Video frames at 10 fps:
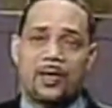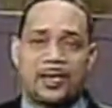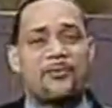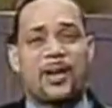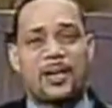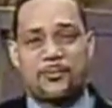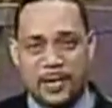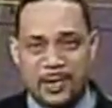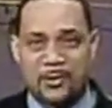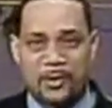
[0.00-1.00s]
Get ready for
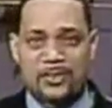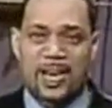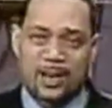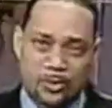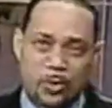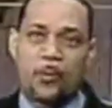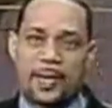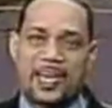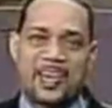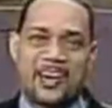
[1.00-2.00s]
increase as you
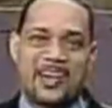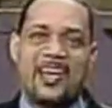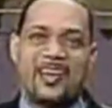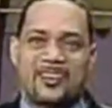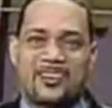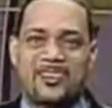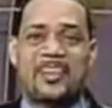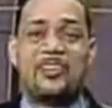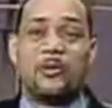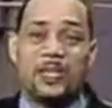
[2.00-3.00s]
obey God, because he
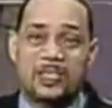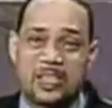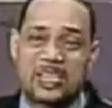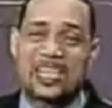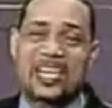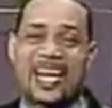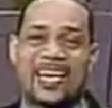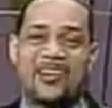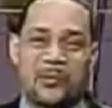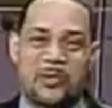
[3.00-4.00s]
said you'll eat the good of the
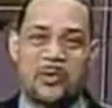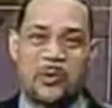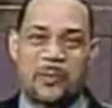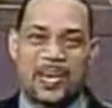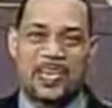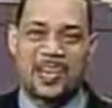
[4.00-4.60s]
land when you obey.